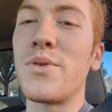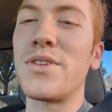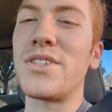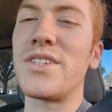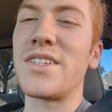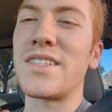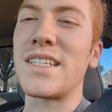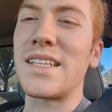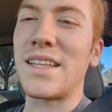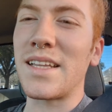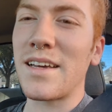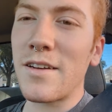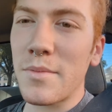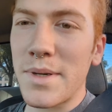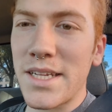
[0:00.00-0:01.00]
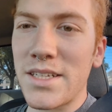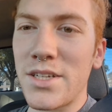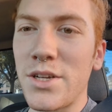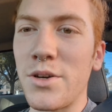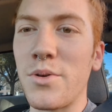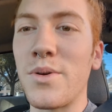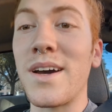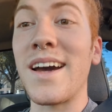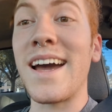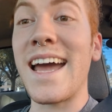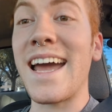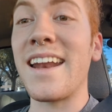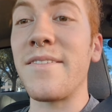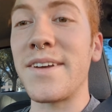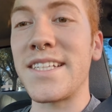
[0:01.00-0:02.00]
was just a little bit too
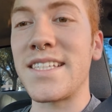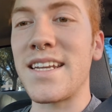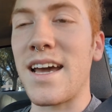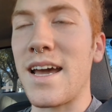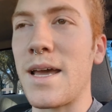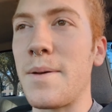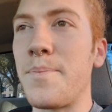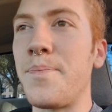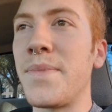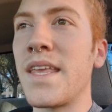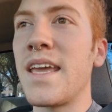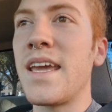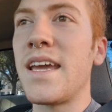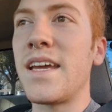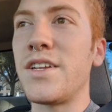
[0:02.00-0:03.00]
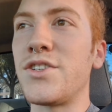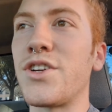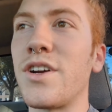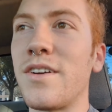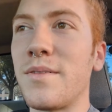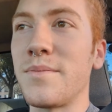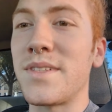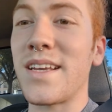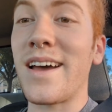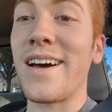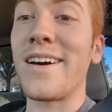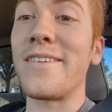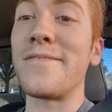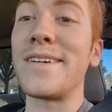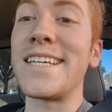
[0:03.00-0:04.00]
ahead of its time in terms
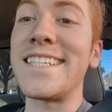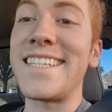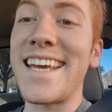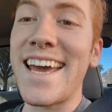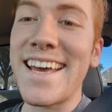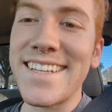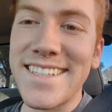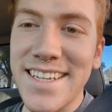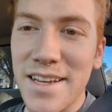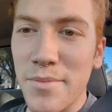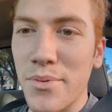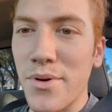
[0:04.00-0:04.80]
of testing